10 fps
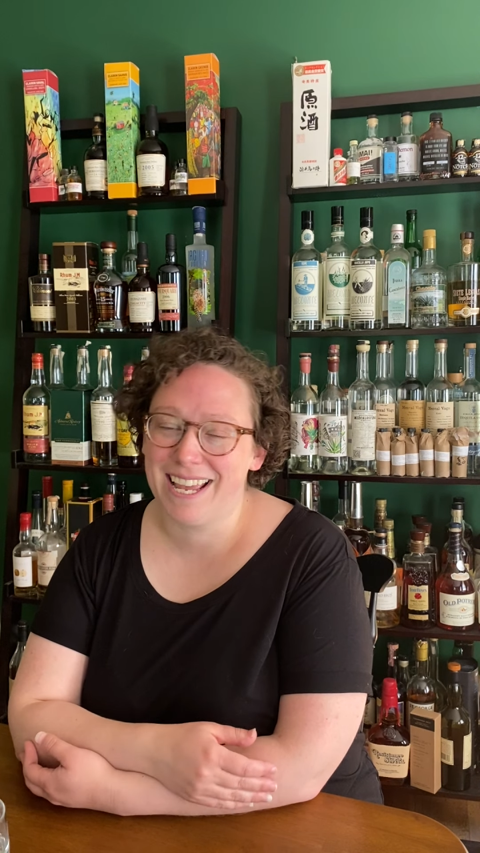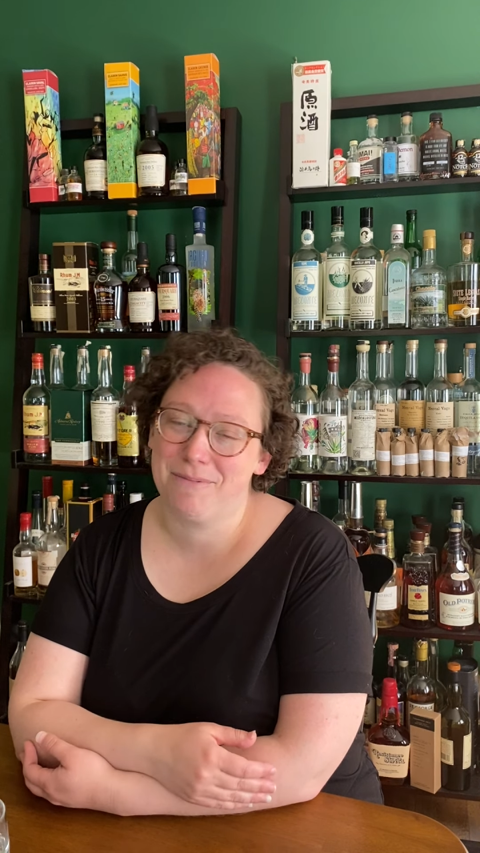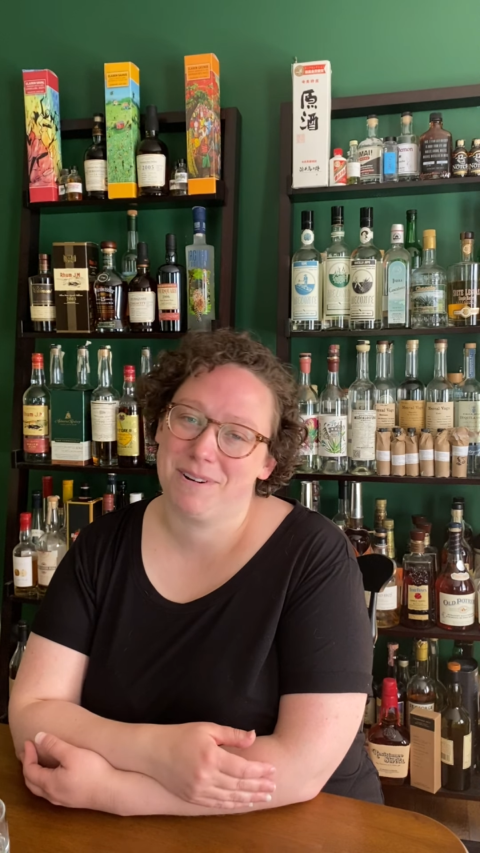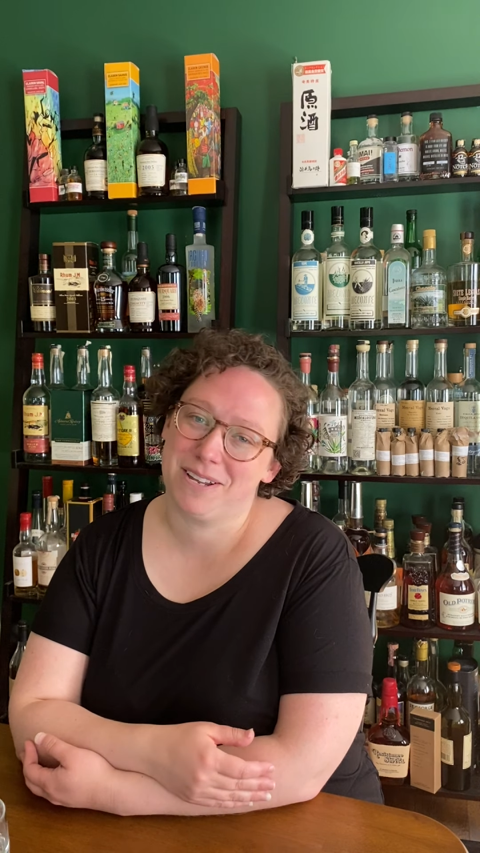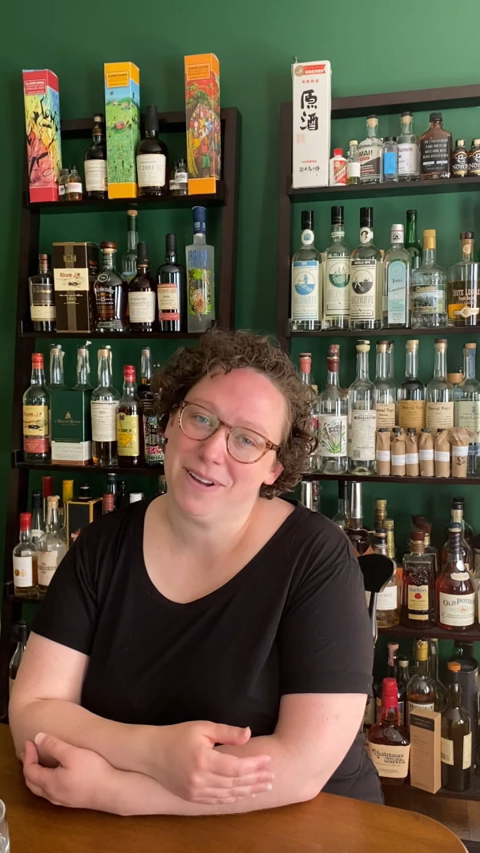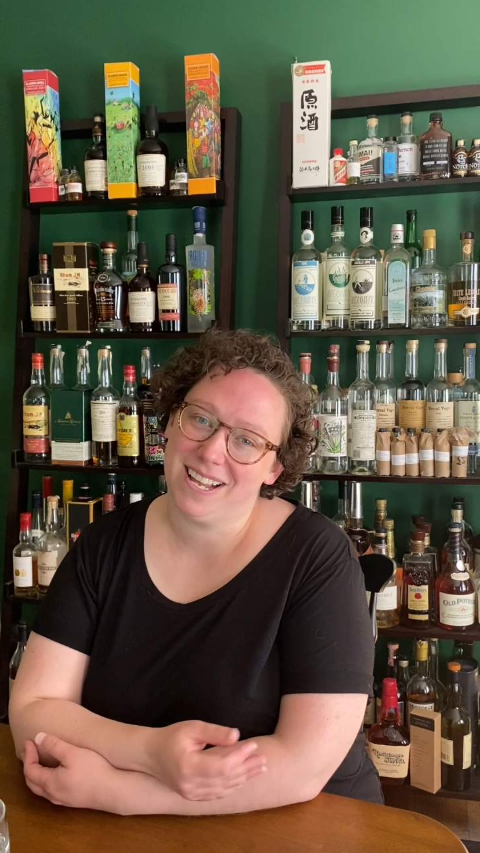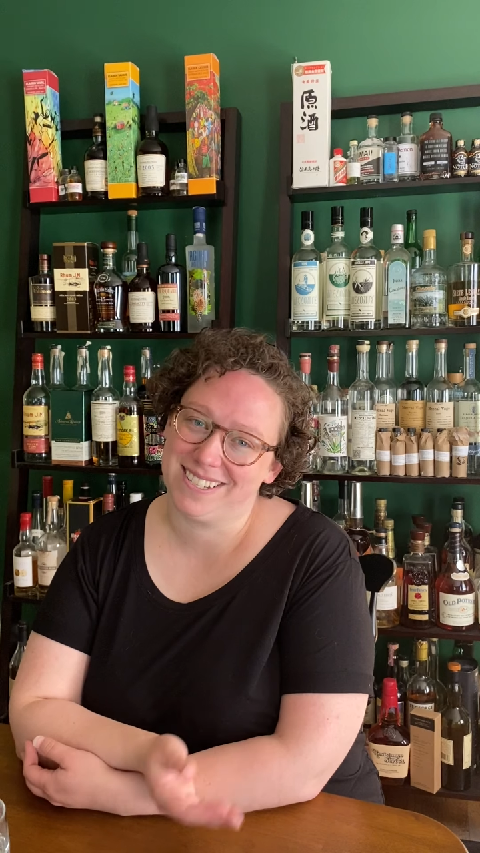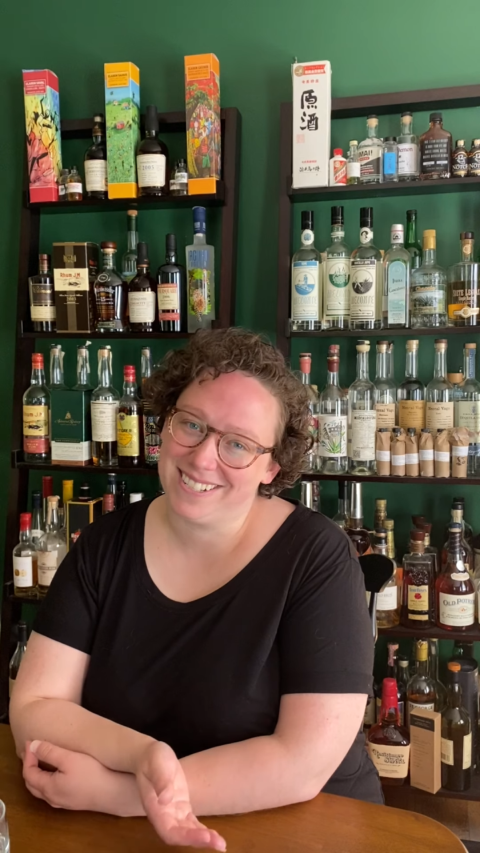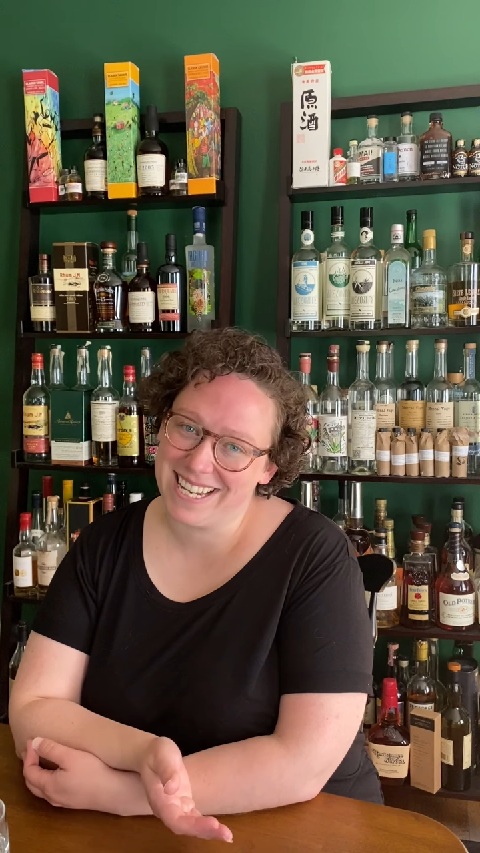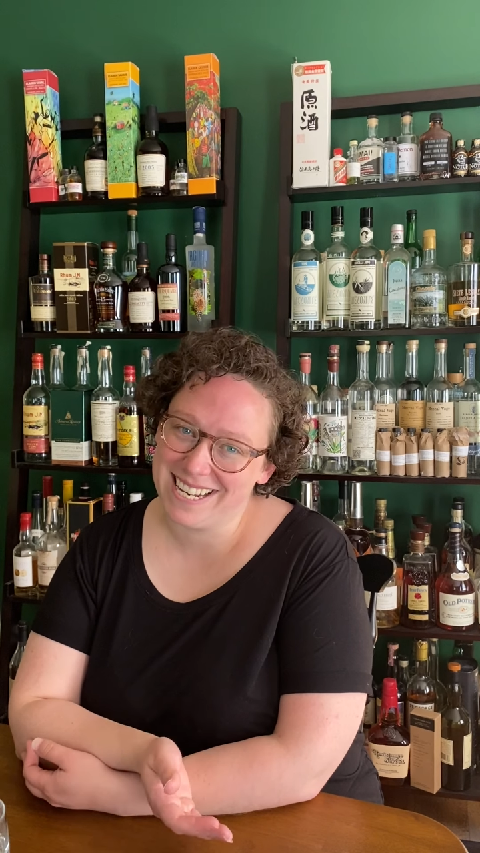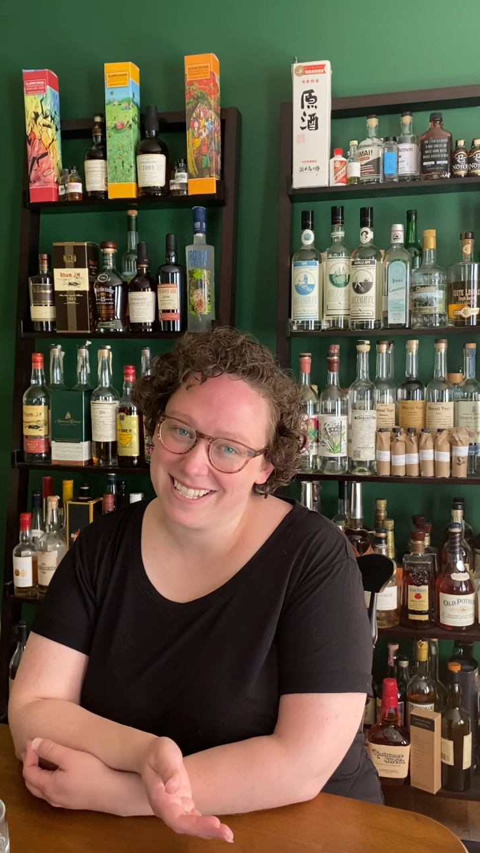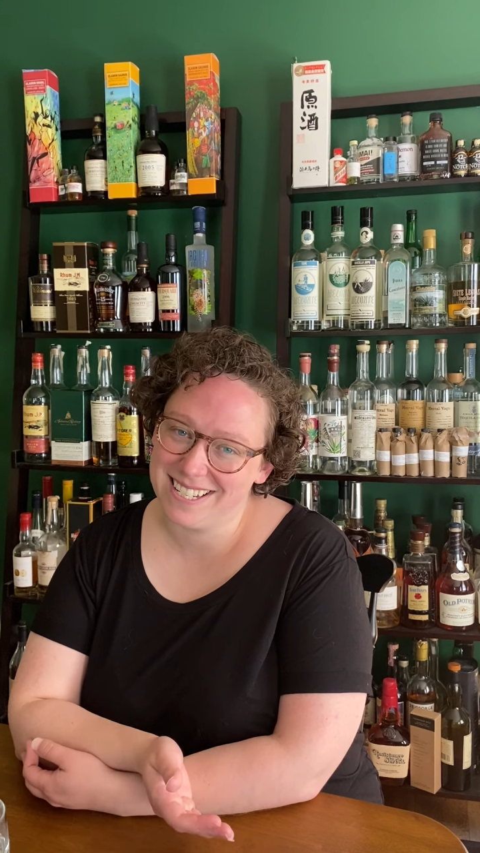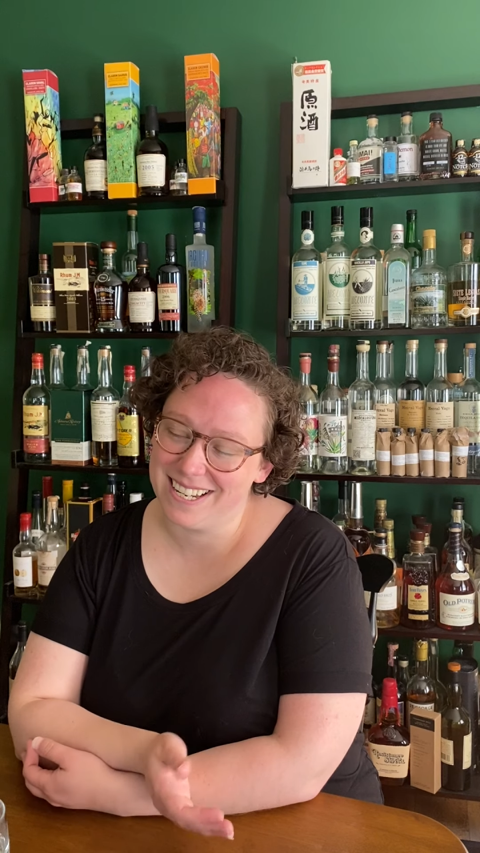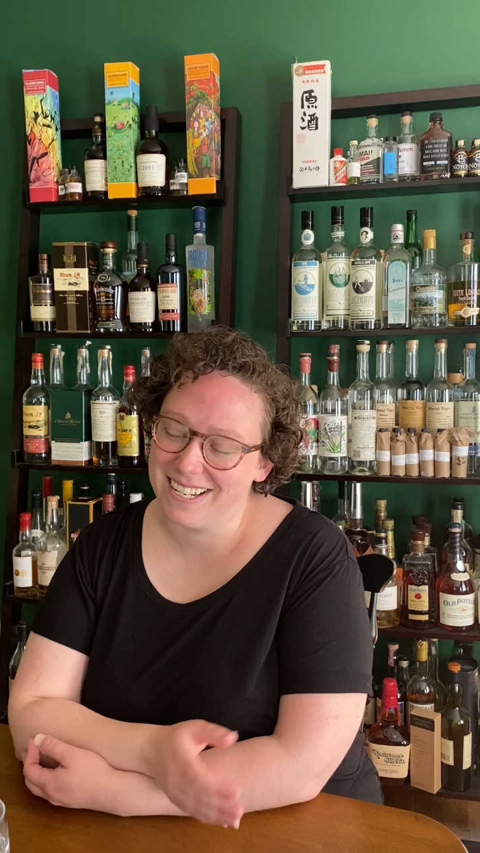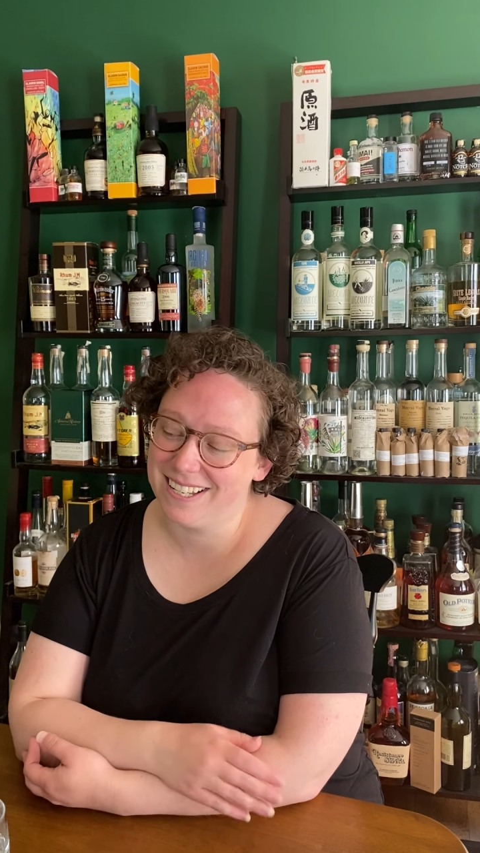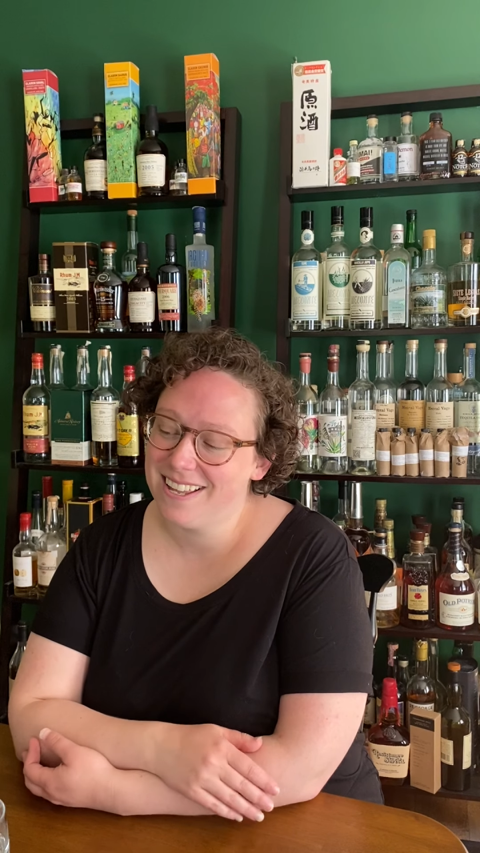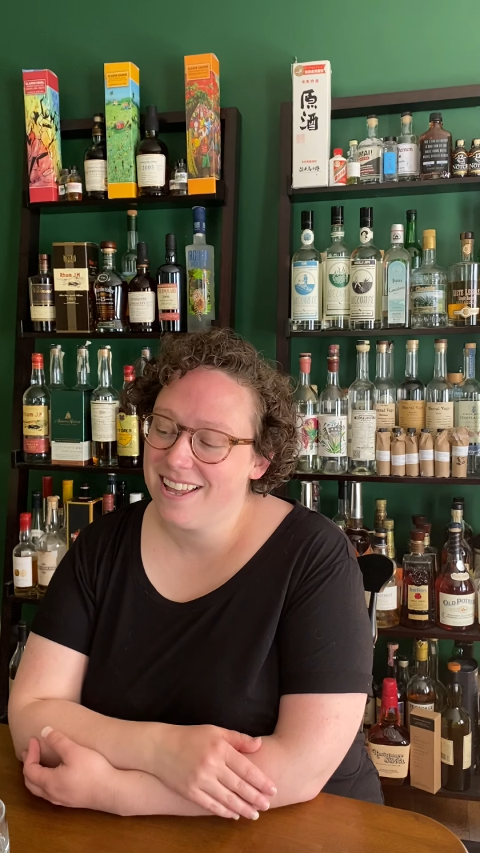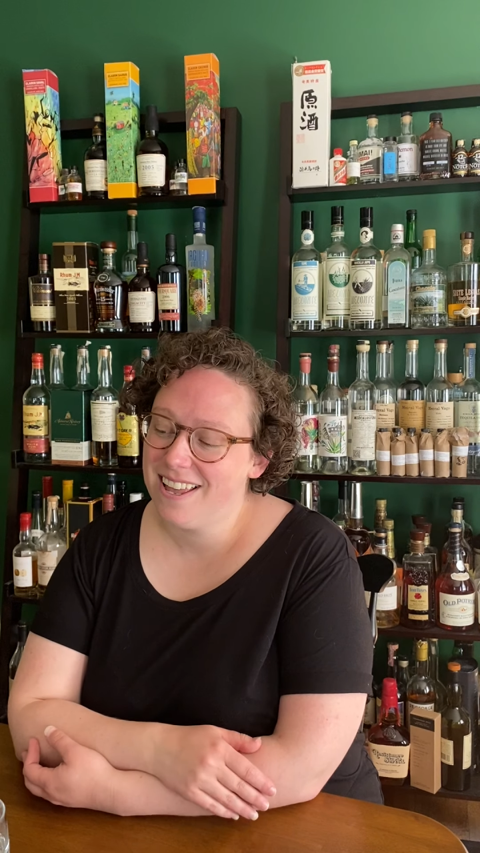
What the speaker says: and what you guys are tasting,